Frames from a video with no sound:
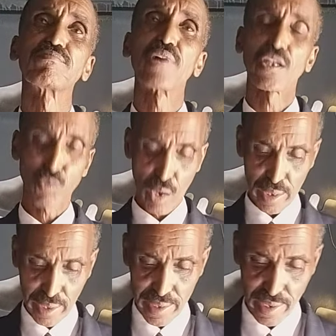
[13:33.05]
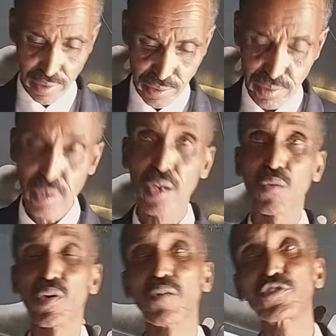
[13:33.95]
That's why Kenyans,
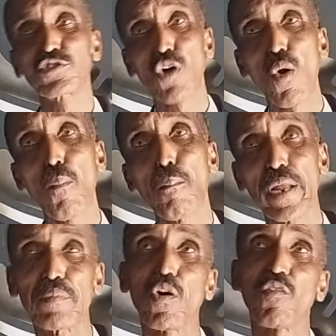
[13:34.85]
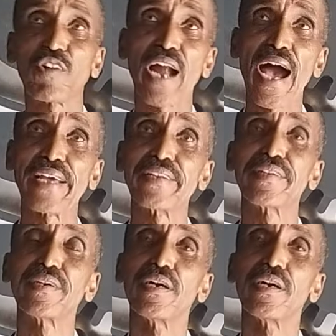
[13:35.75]
we have so many people have died